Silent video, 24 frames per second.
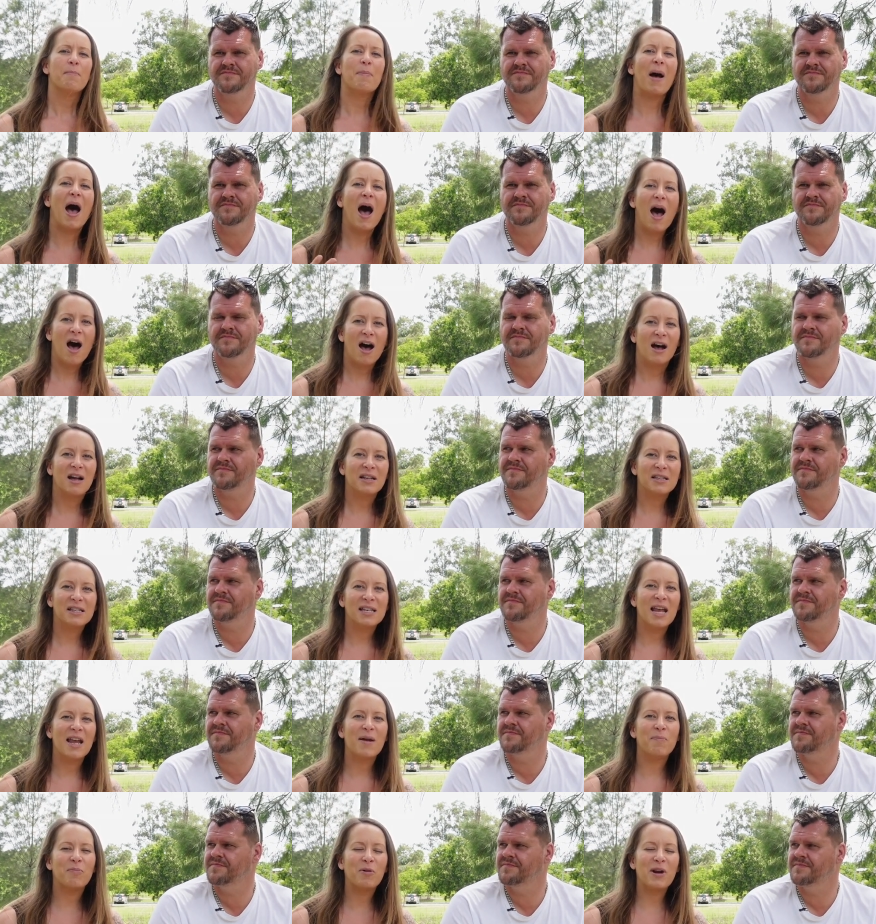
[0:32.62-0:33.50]
Speaker 1: but
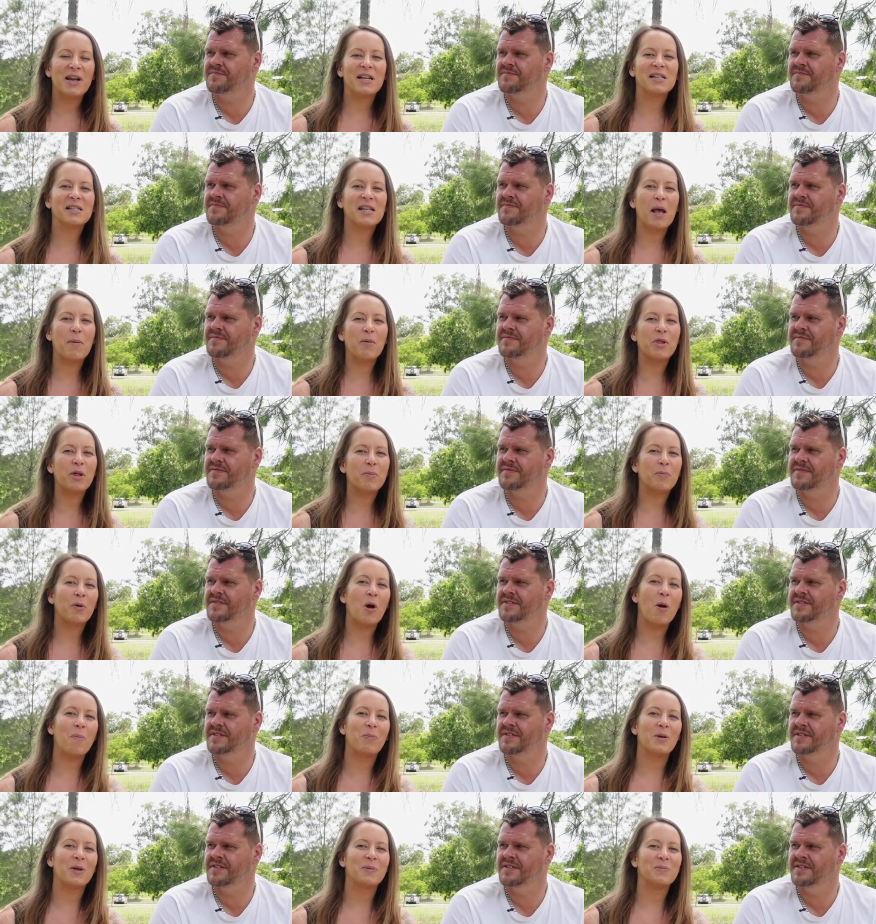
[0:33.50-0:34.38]
it brings up the
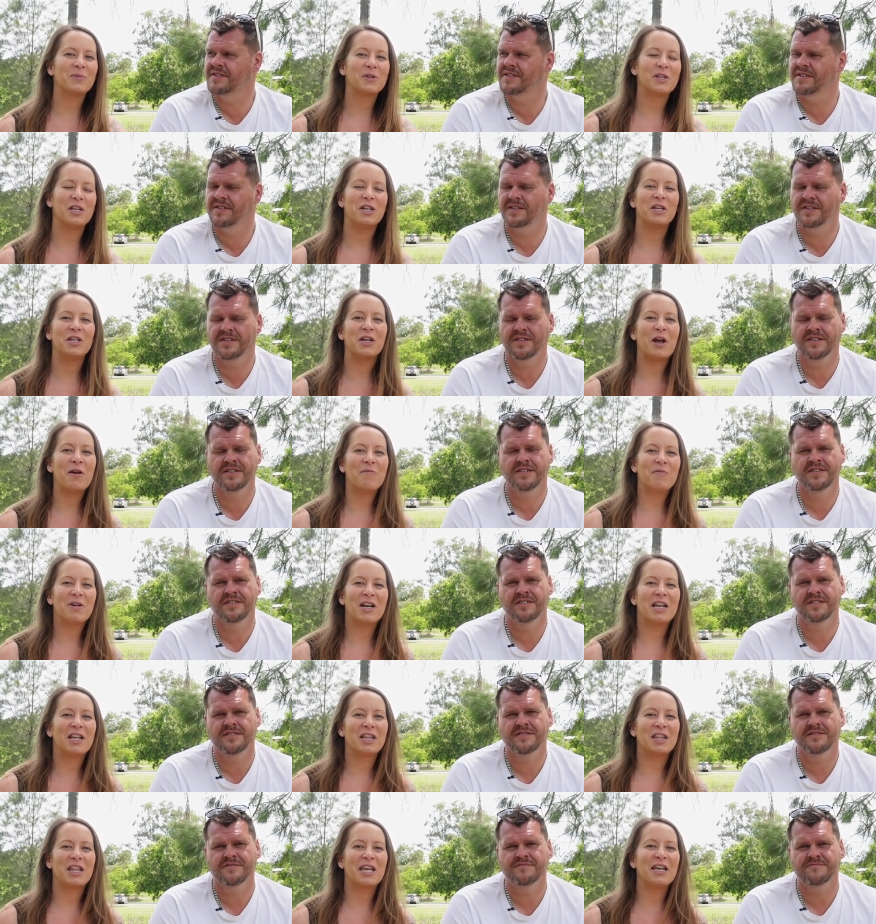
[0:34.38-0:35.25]
problems that you don't
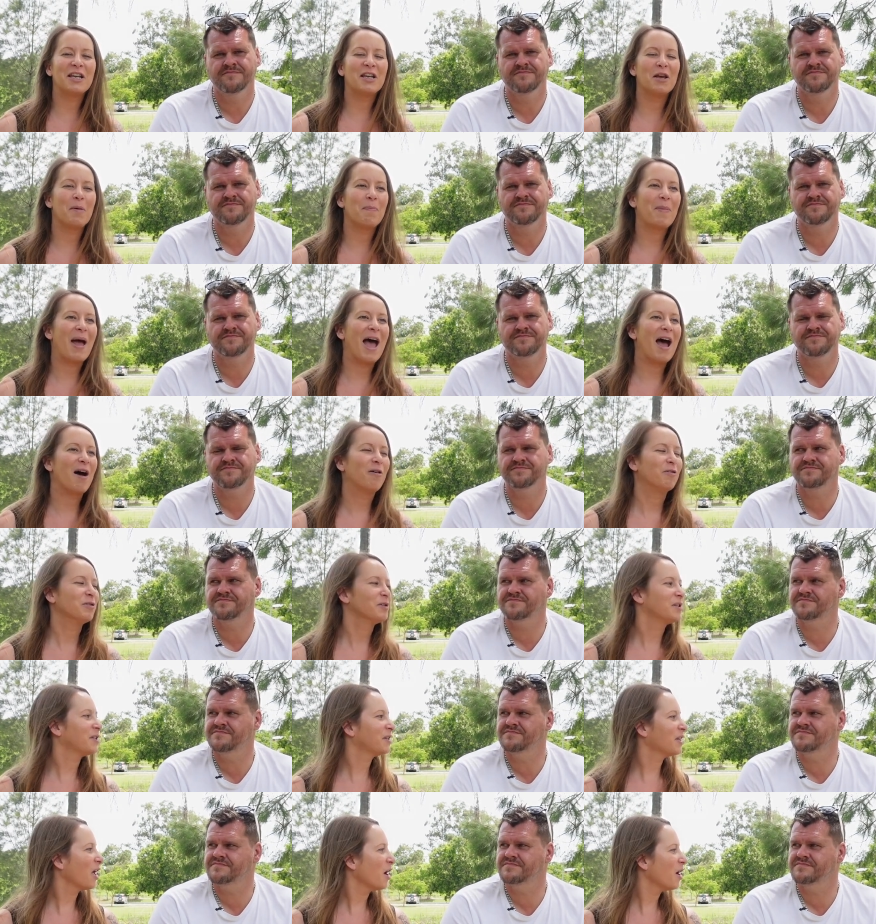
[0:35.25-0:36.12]
really think
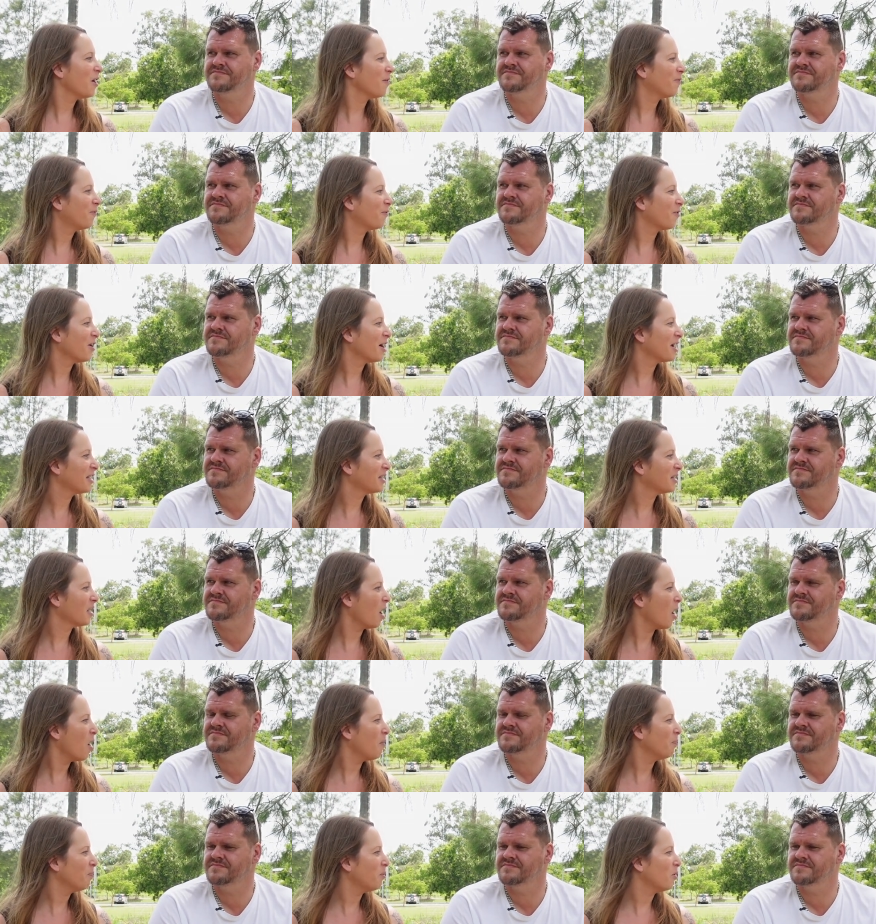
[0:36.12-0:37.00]
about so for
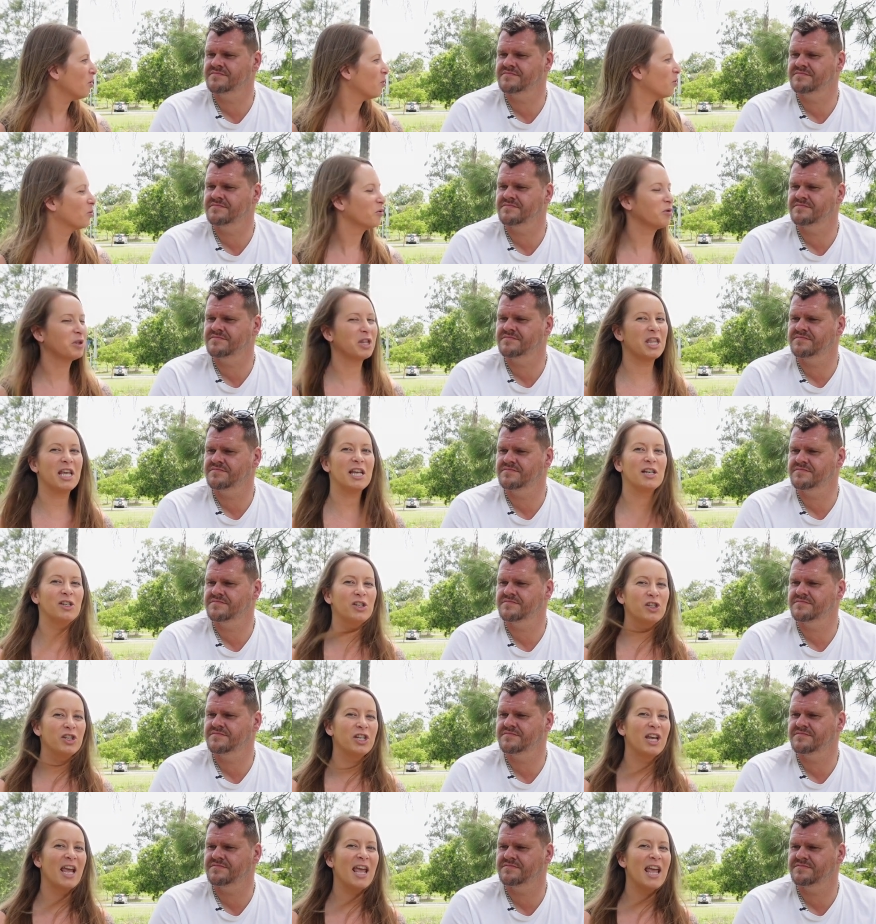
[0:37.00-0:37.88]
example
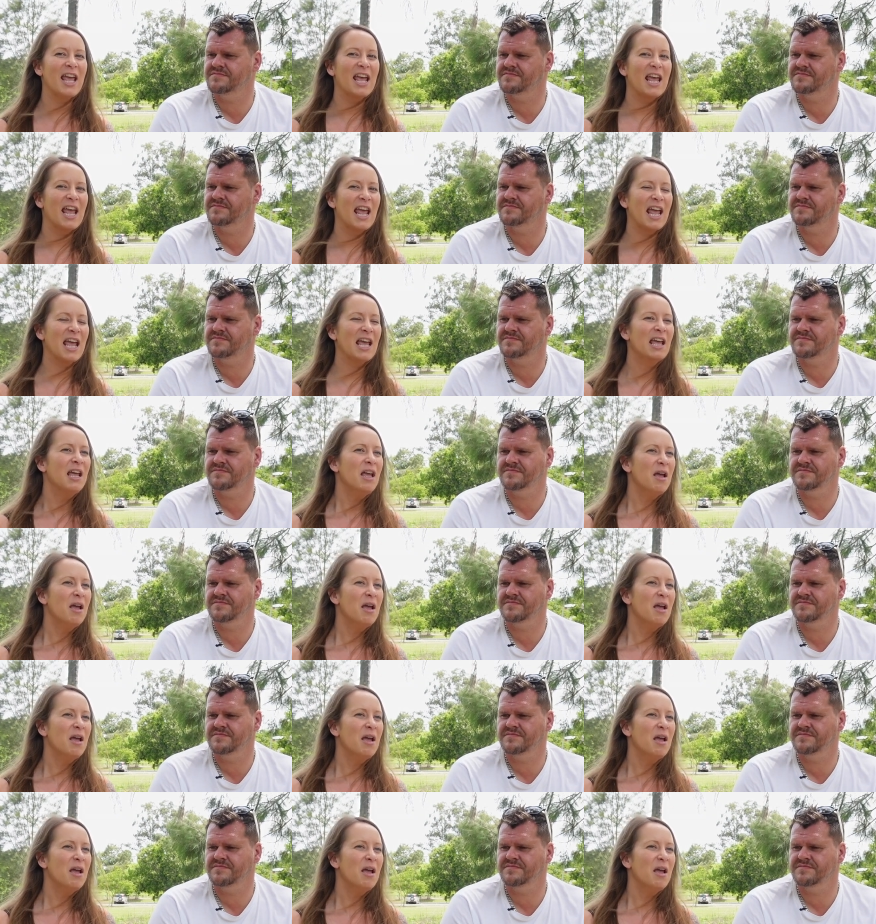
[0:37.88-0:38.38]
this year